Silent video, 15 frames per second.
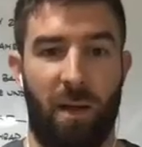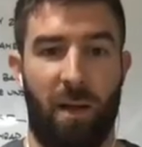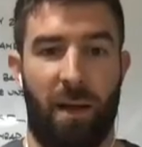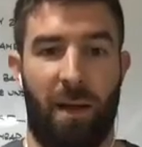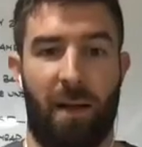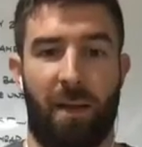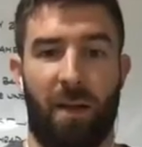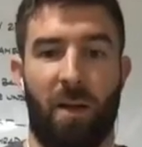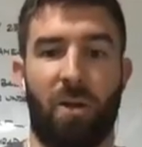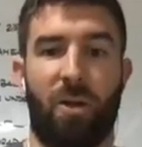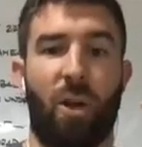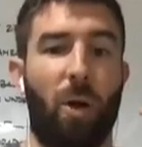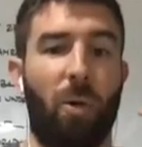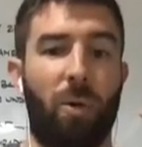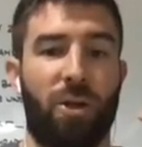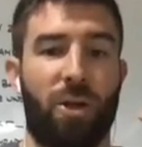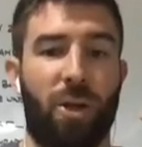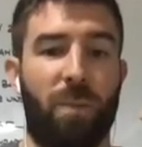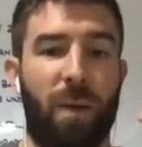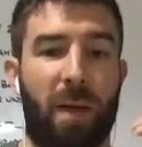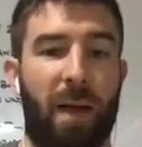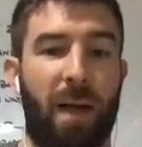Like, no one
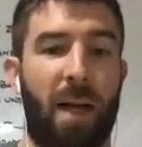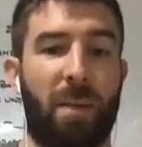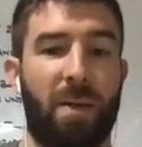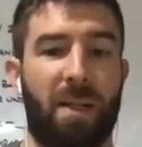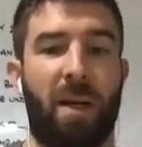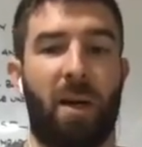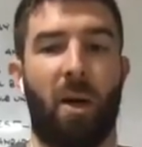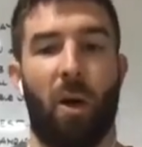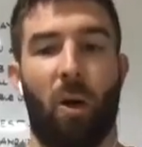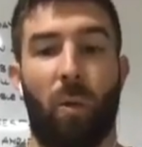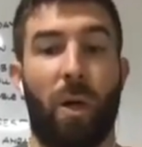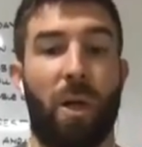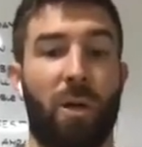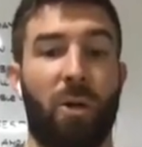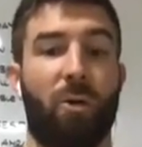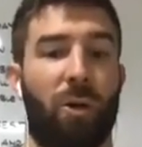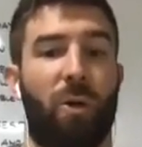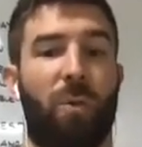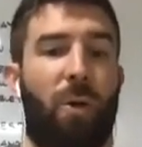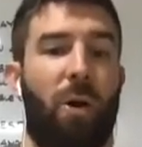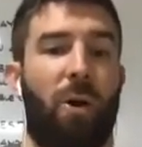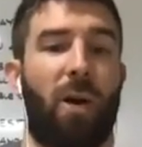should be claiming, it's like, we do
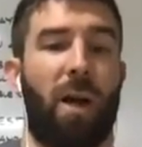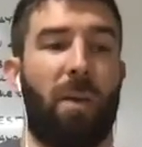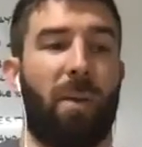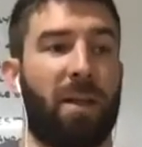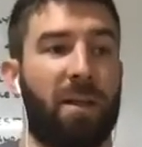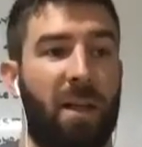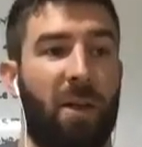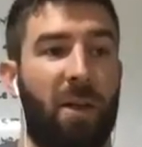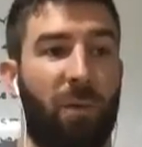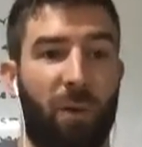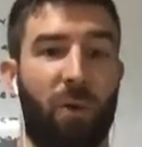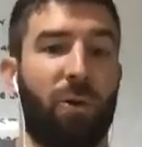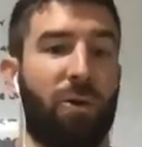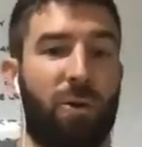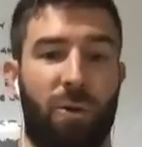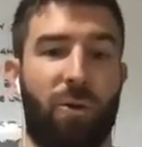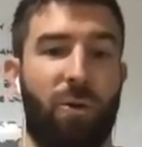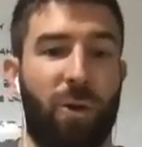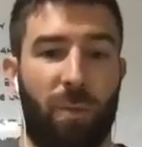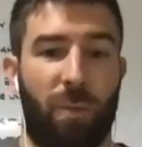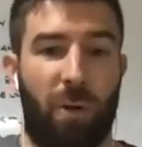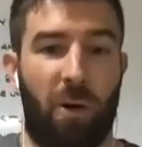good programming. It's like, of course you do
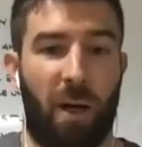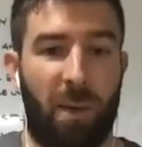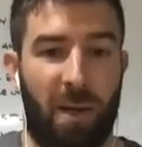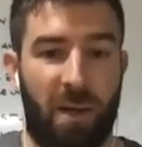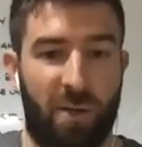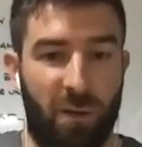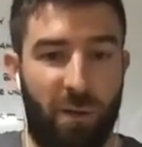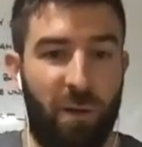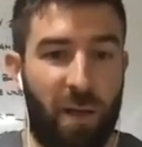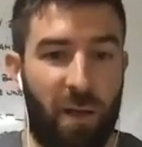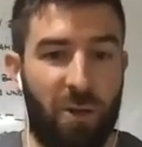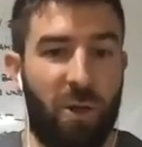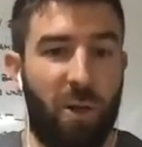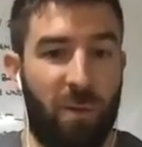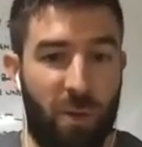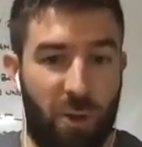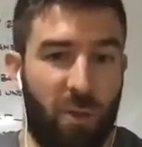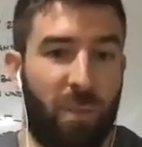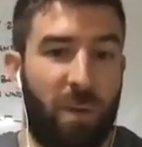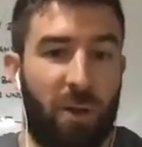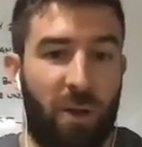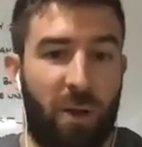good programming. That's your fucking job. You
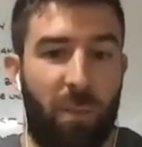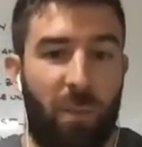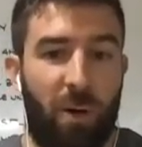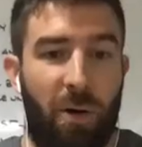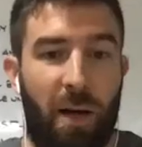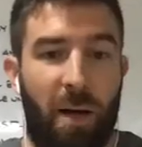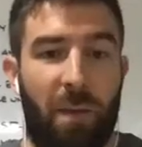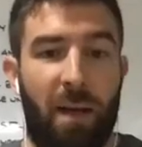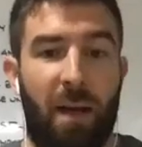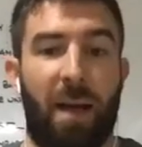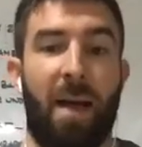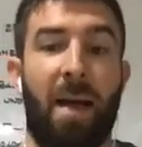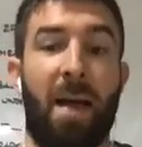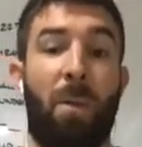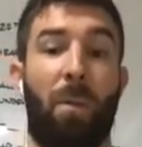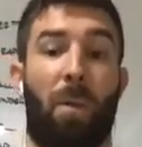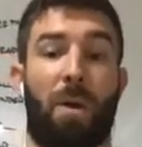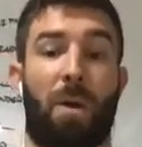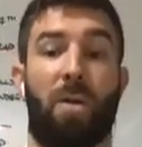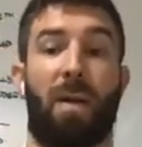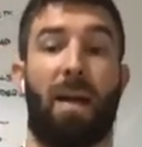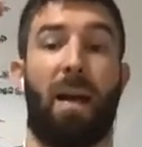should be good at programming. Like, when
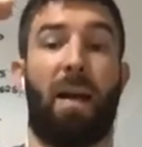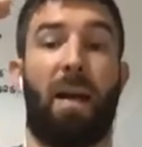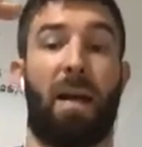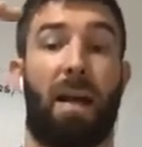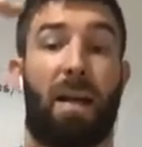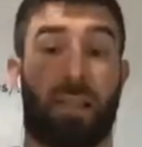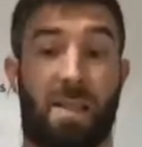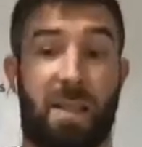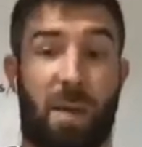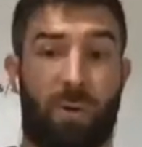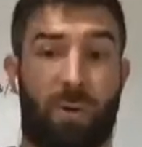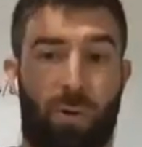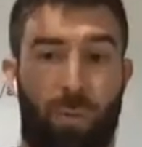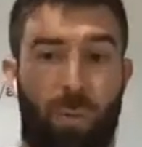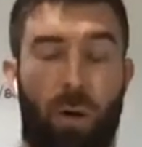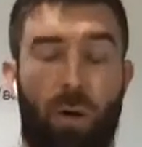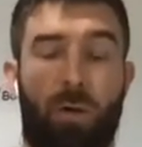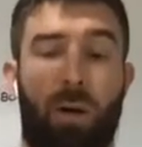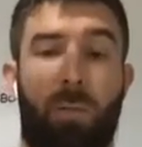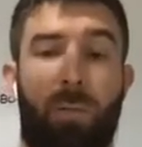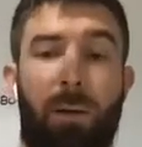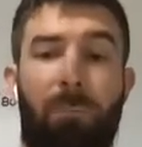you get like exceptional
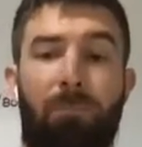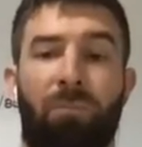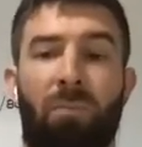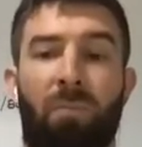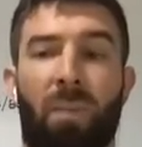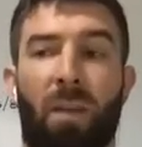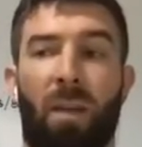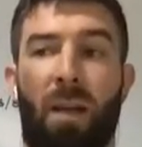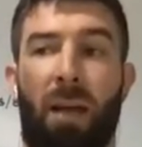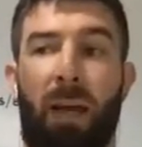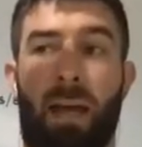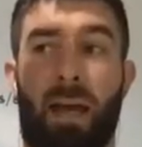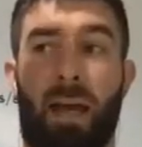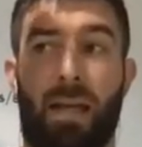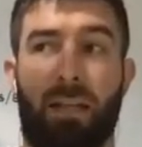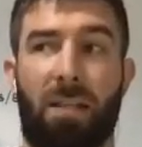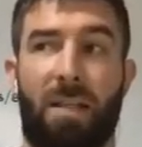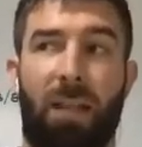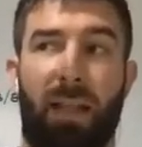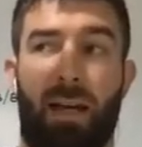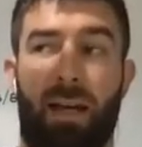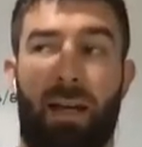programming, is
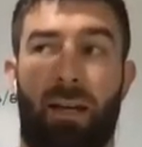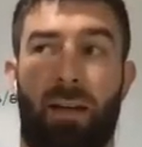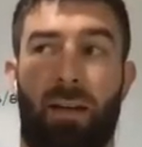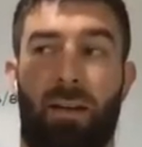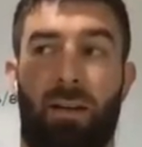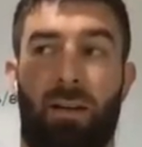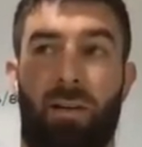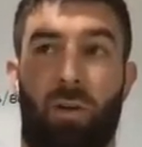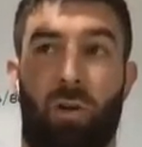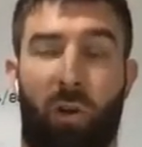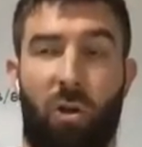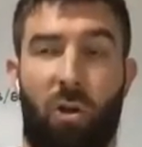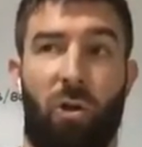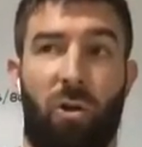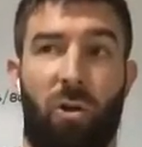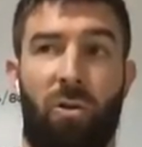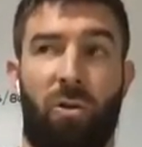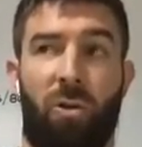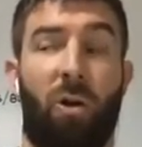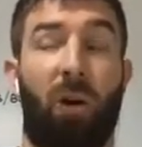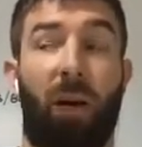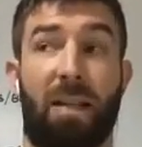that good,
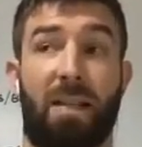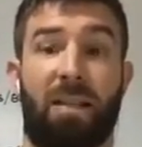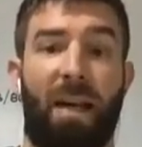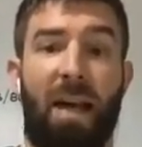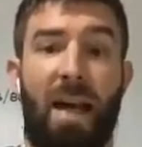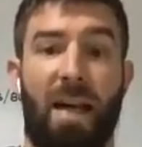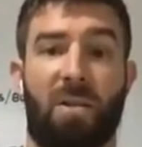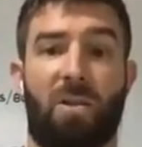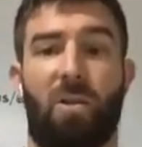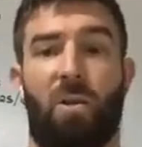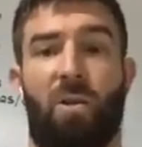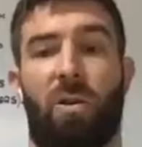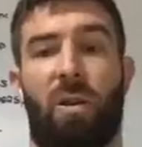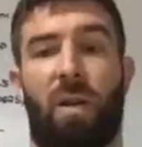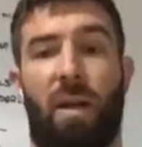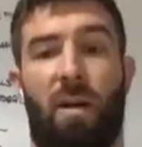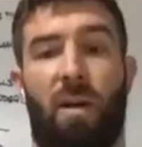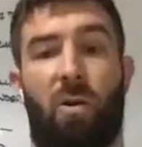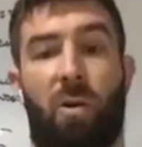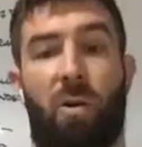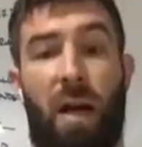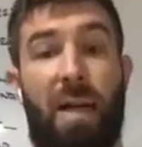or is that as good
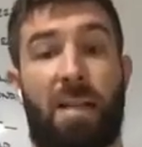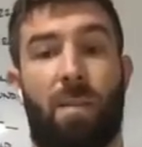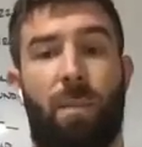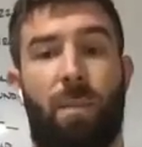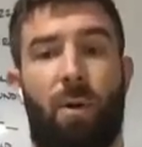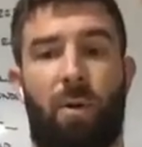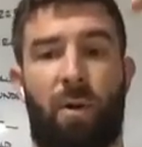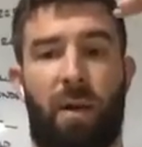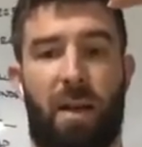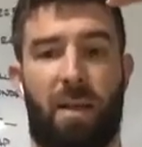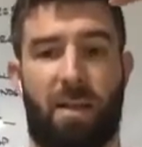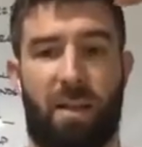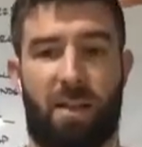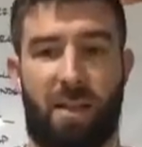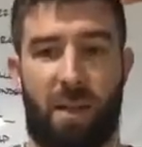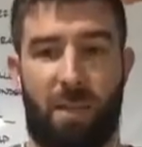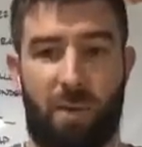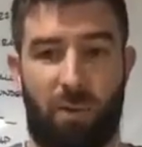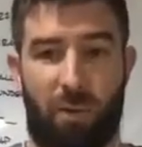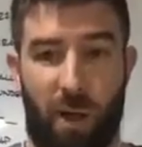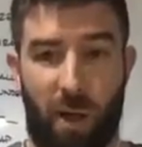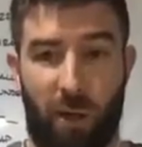or as important as an
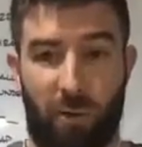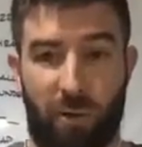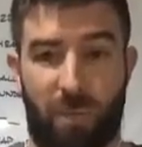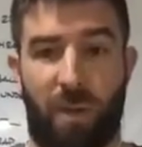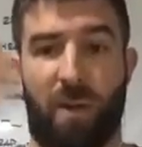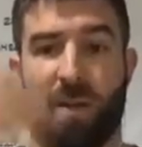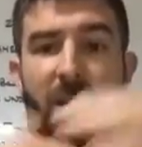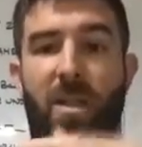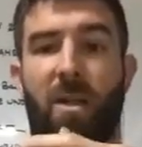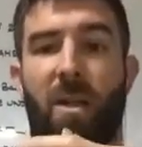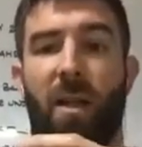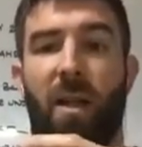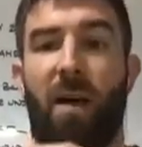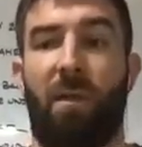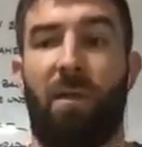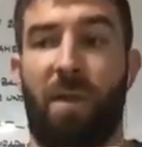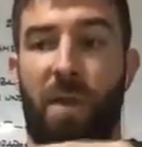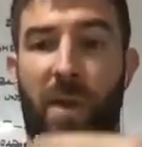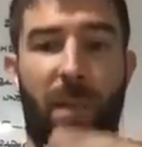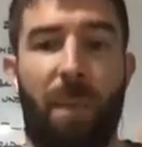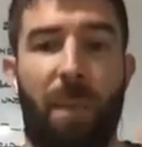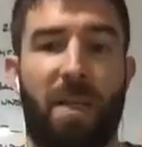exceptional coach? Because then you can have
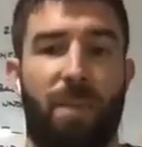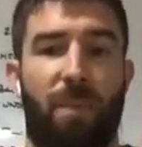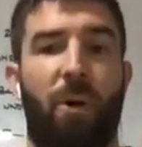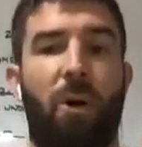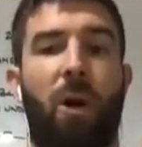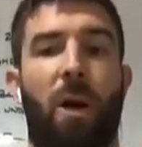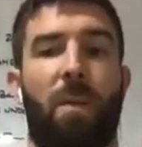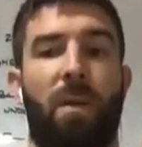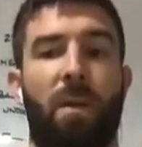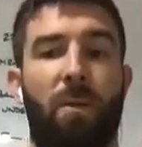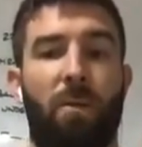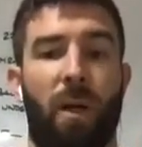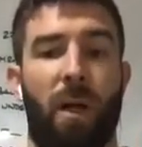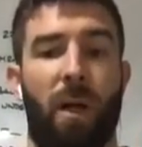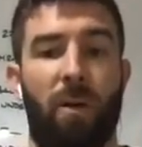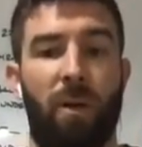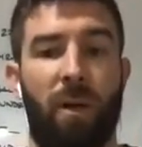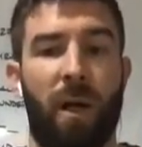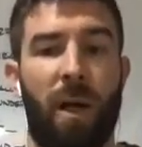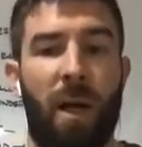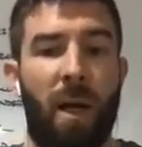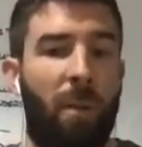the best program in the world,
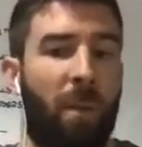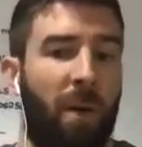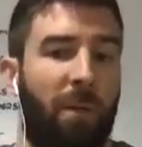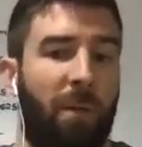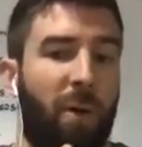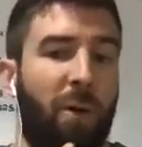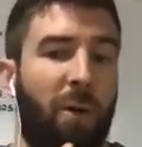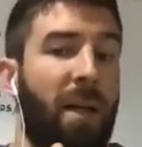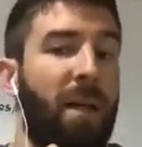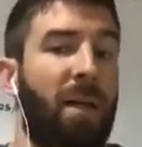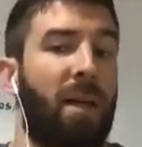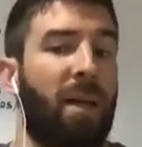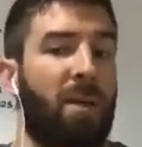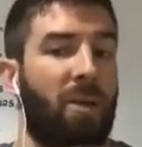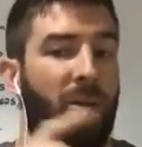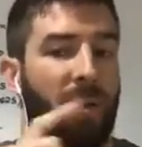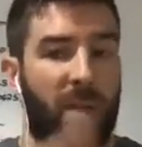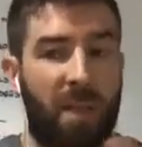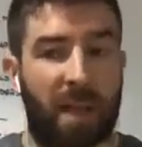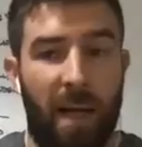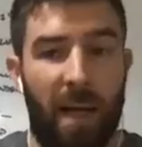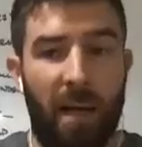but if you're an idiot and you're not
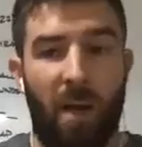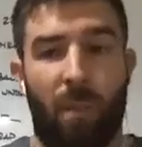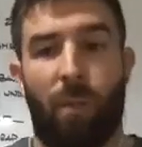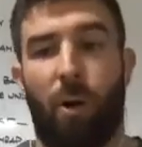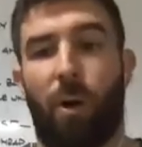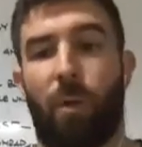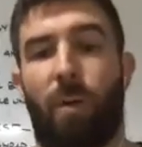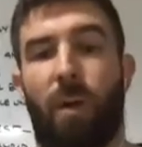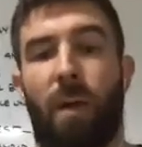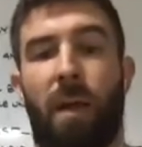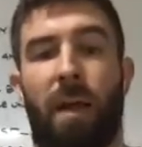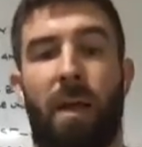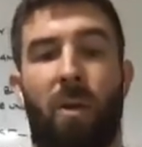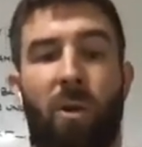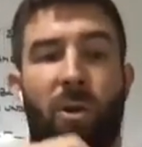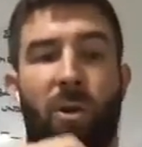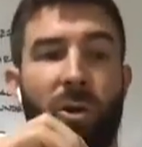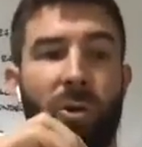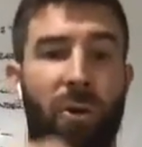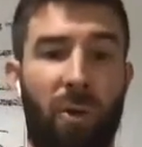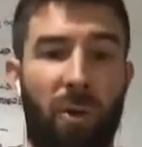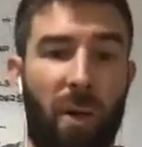scaling it appropriately or you're
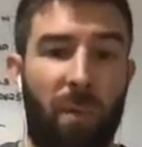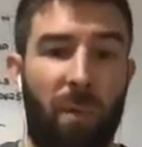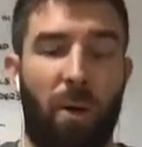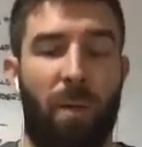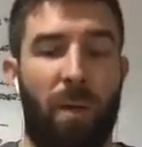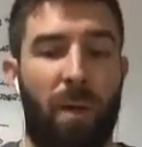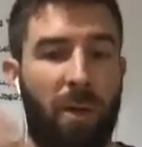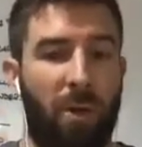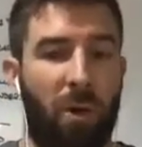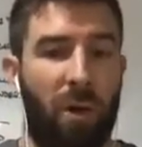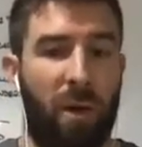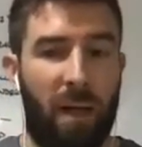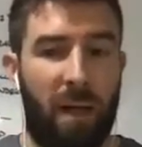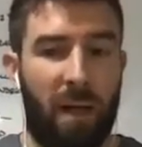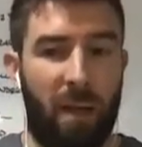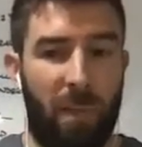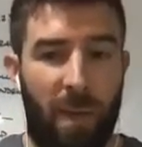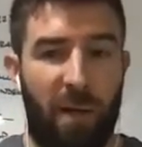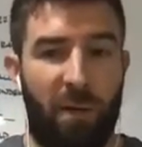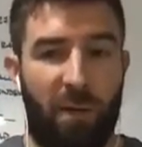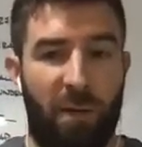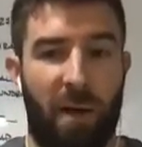not doing it properly, you're not going to get the
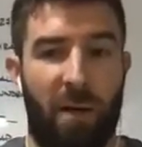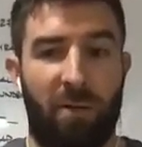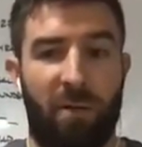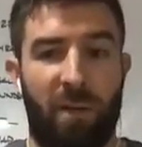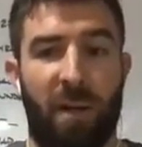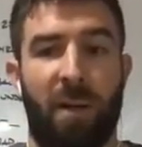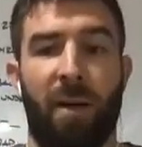benefit out of it.